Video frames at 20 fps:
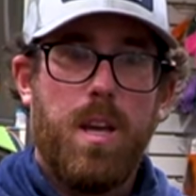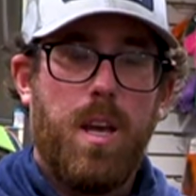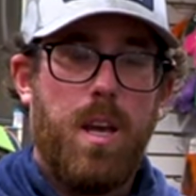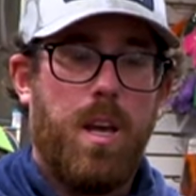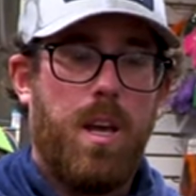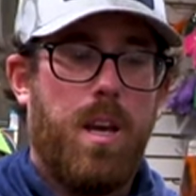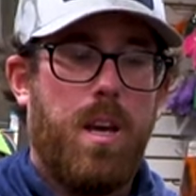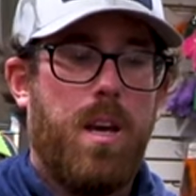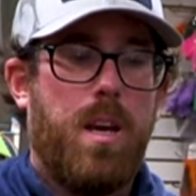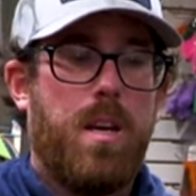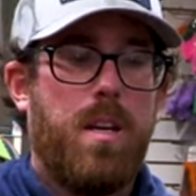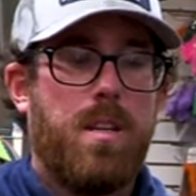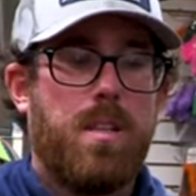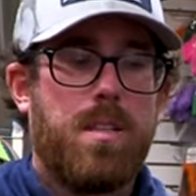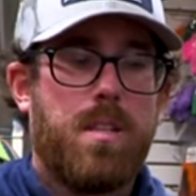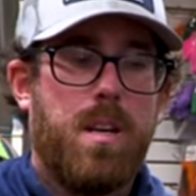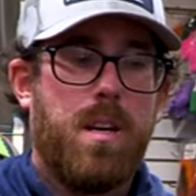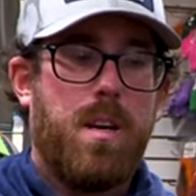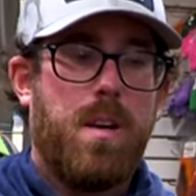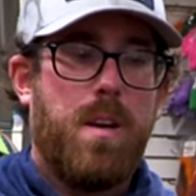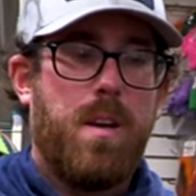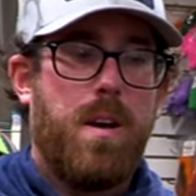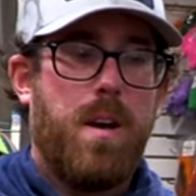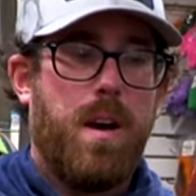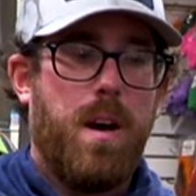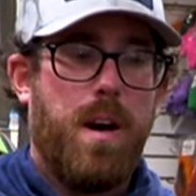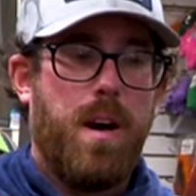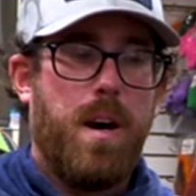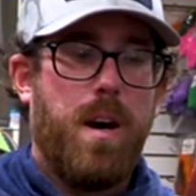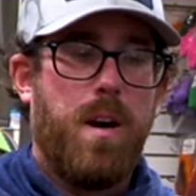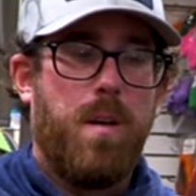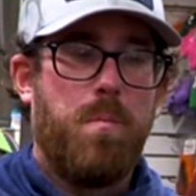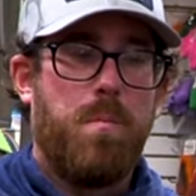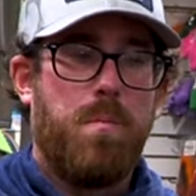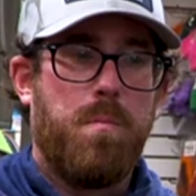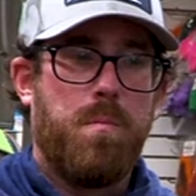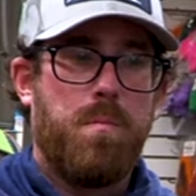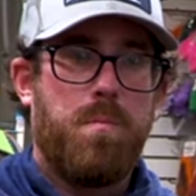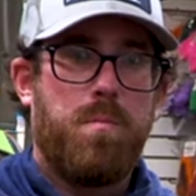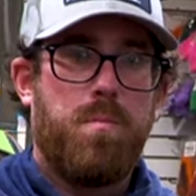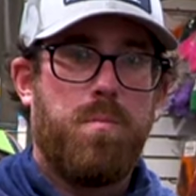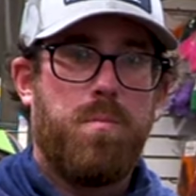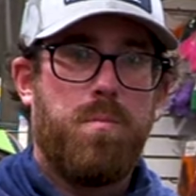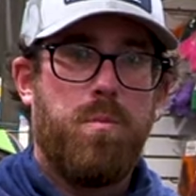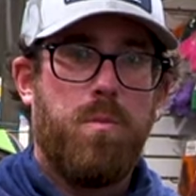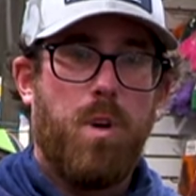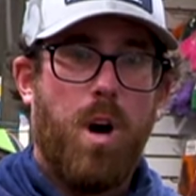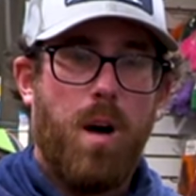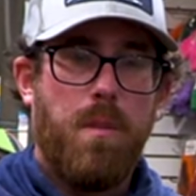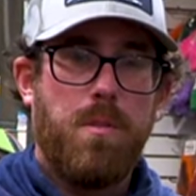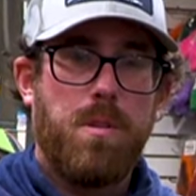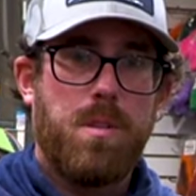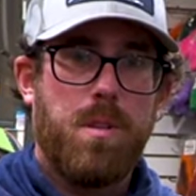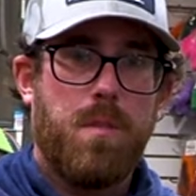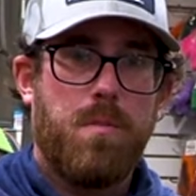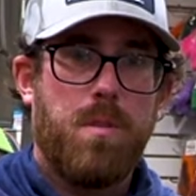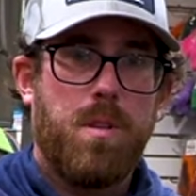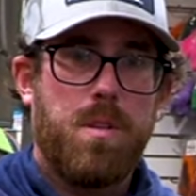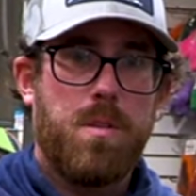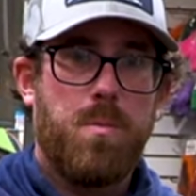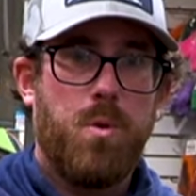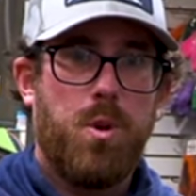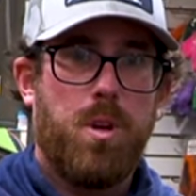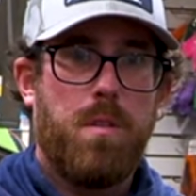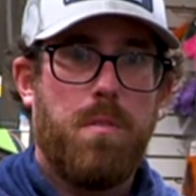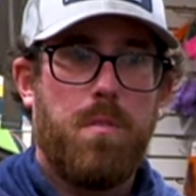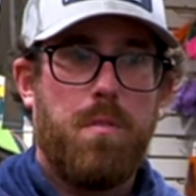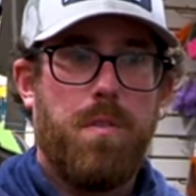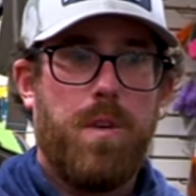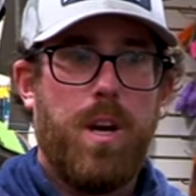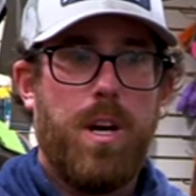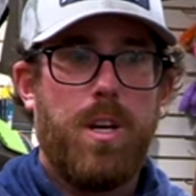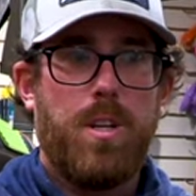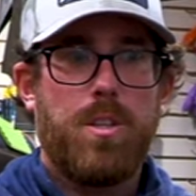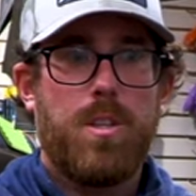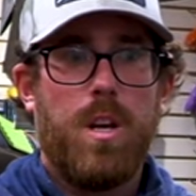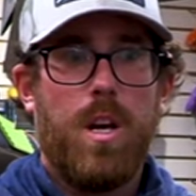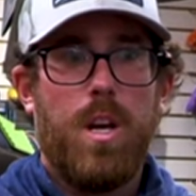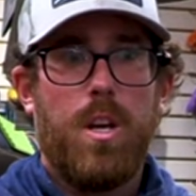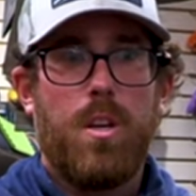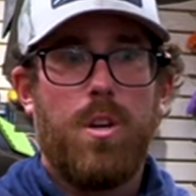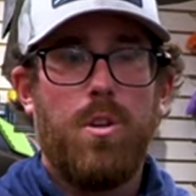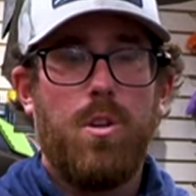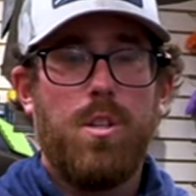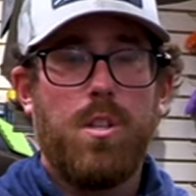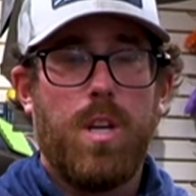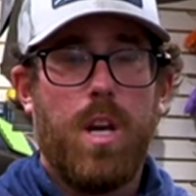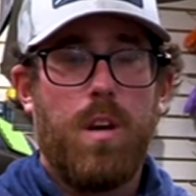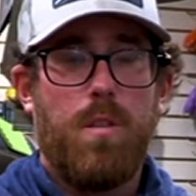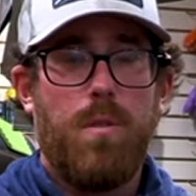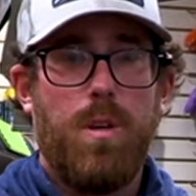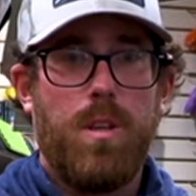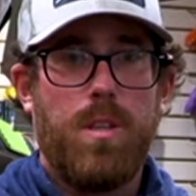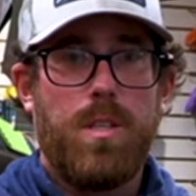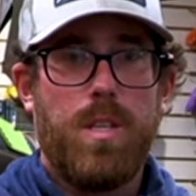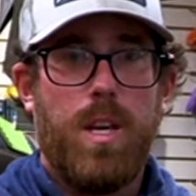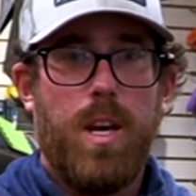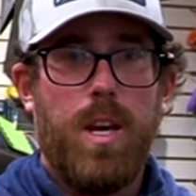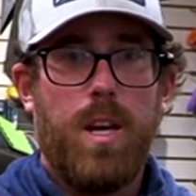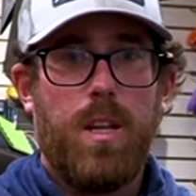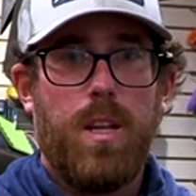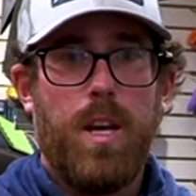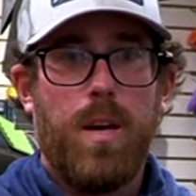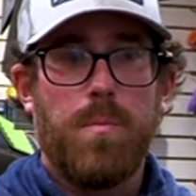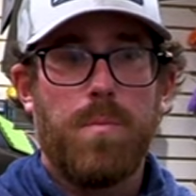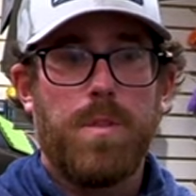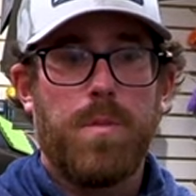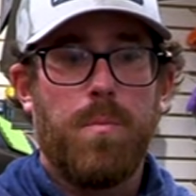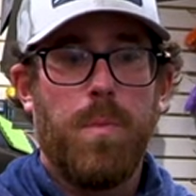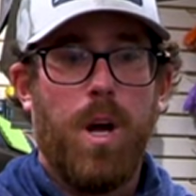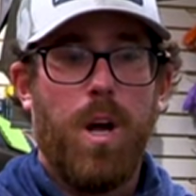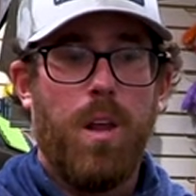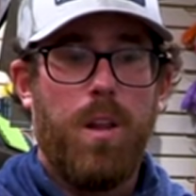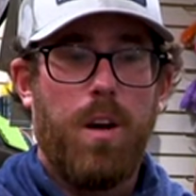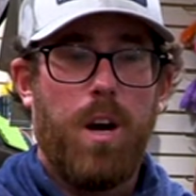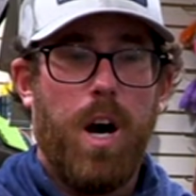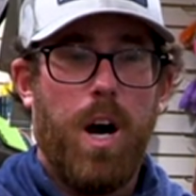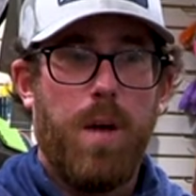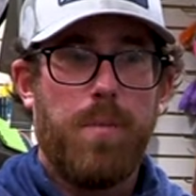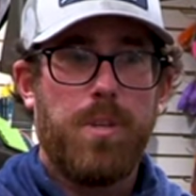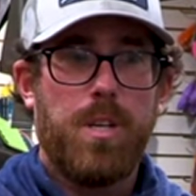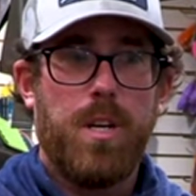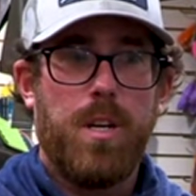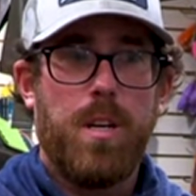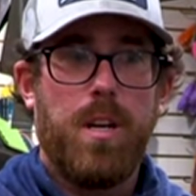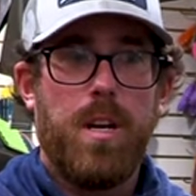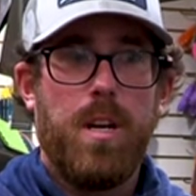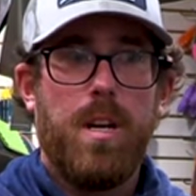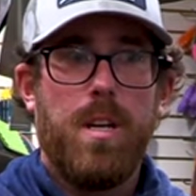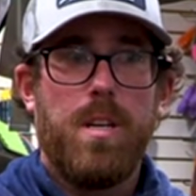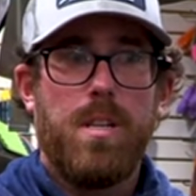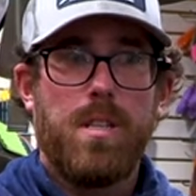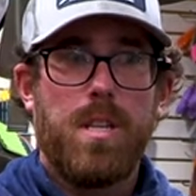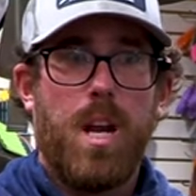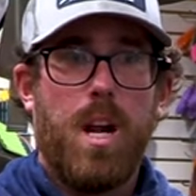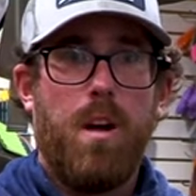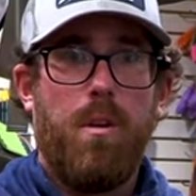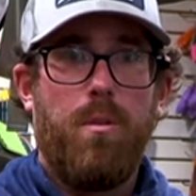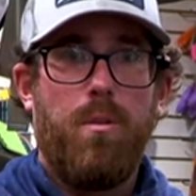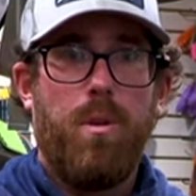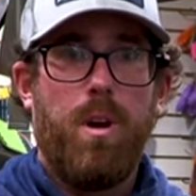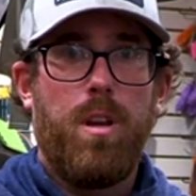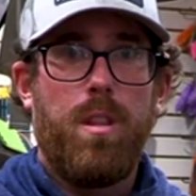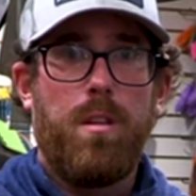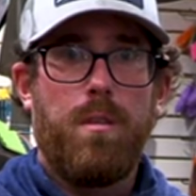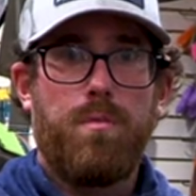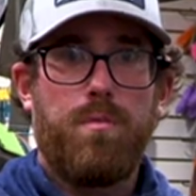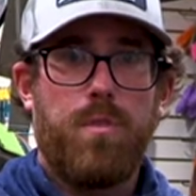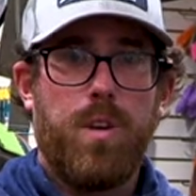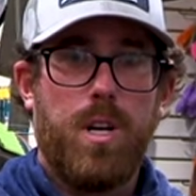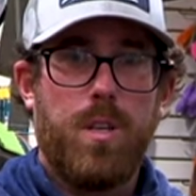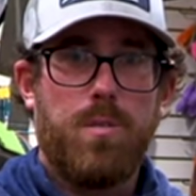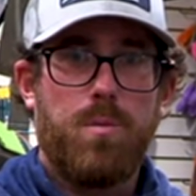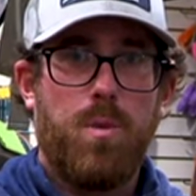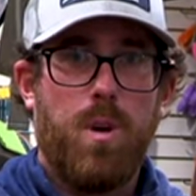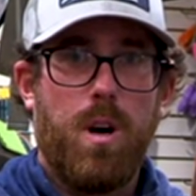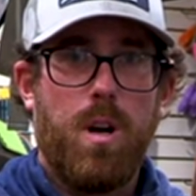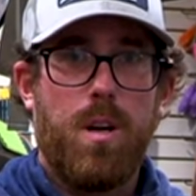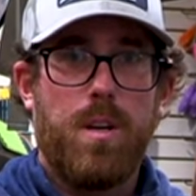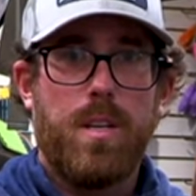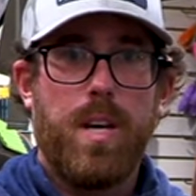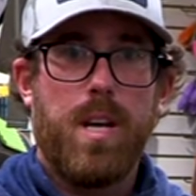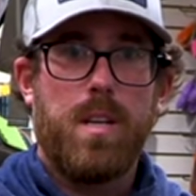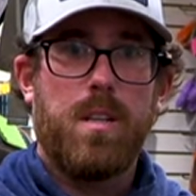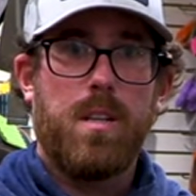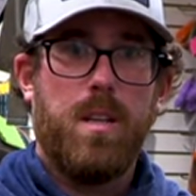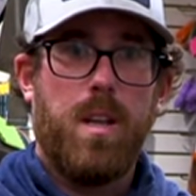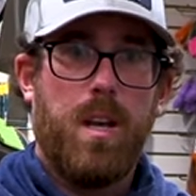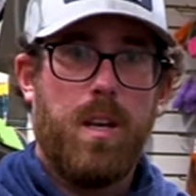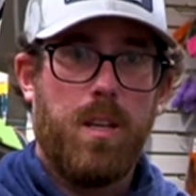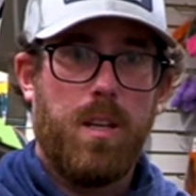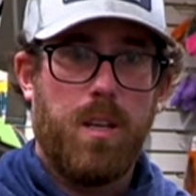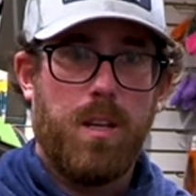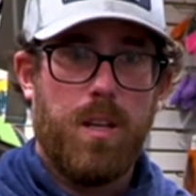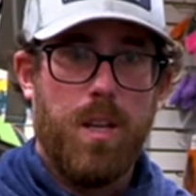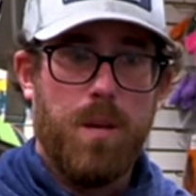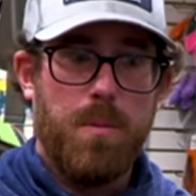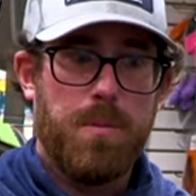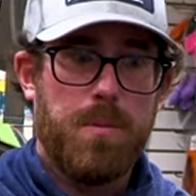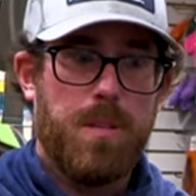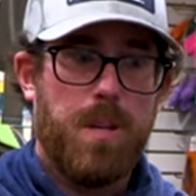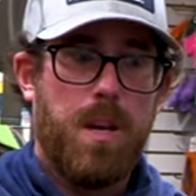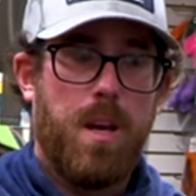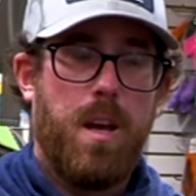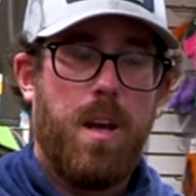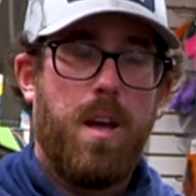And obviously for the spooky fish, usually I run TA clips. My other option is that I'll run the freshwater tactical angler clips.